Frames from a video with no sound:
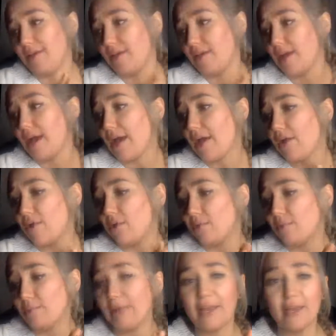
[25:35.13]

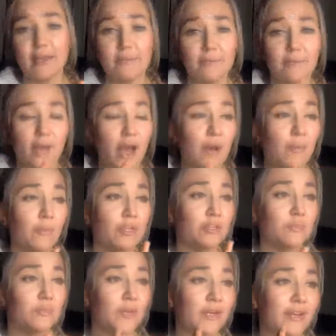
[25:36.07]
how
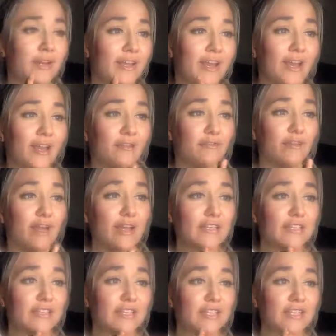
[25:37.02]
much money I
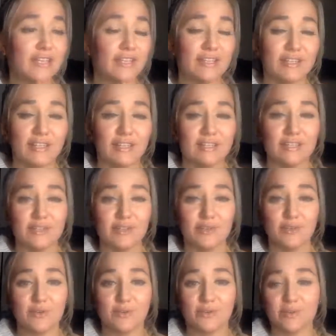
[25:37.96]
invested
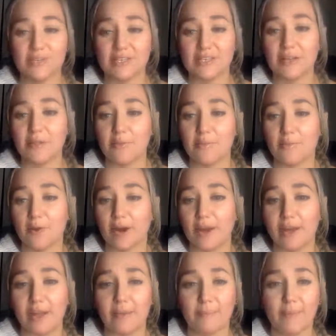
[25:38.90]
into
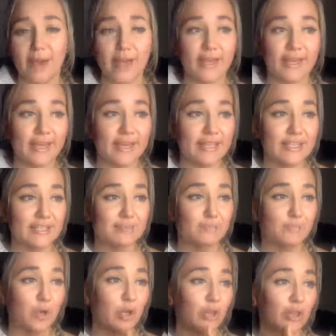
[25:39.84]
celebrating my kid's
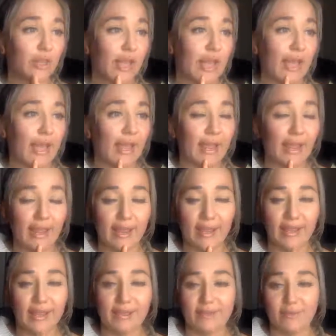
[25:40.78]
birthday,
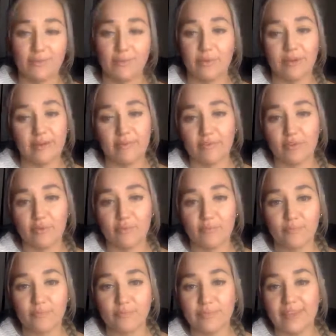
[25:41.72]
whatever.
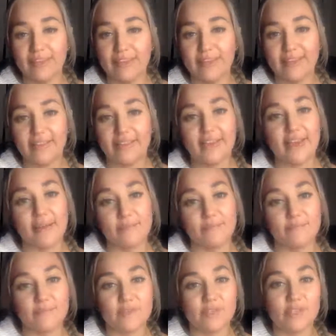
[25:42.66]
Yeah,
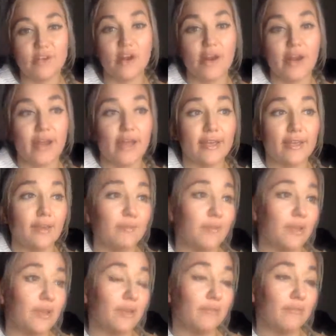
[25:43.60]
sorry, it can
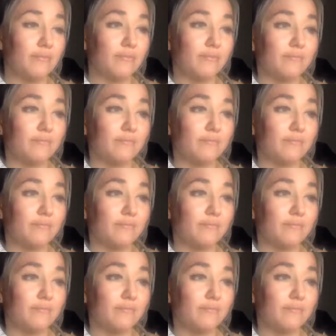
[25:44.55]
be